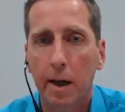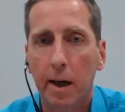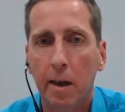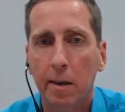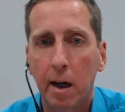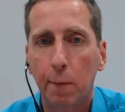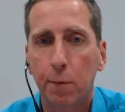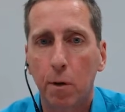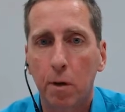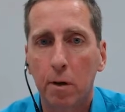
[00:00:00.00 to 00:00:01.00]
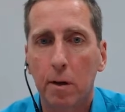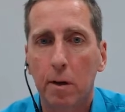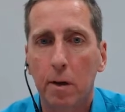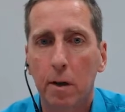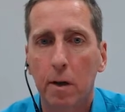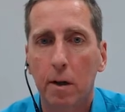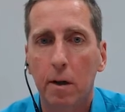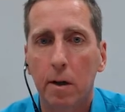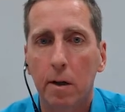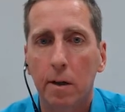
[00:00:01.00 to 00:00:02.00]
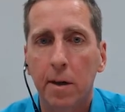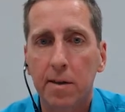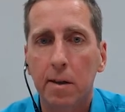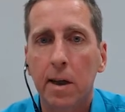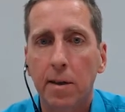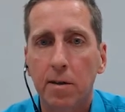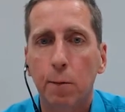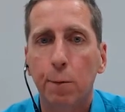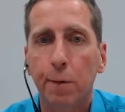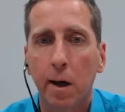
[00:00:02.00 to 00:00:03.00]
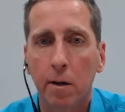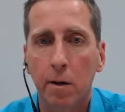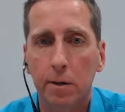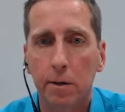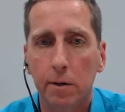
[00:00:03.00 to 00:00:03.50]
And therefore, this leads to failure.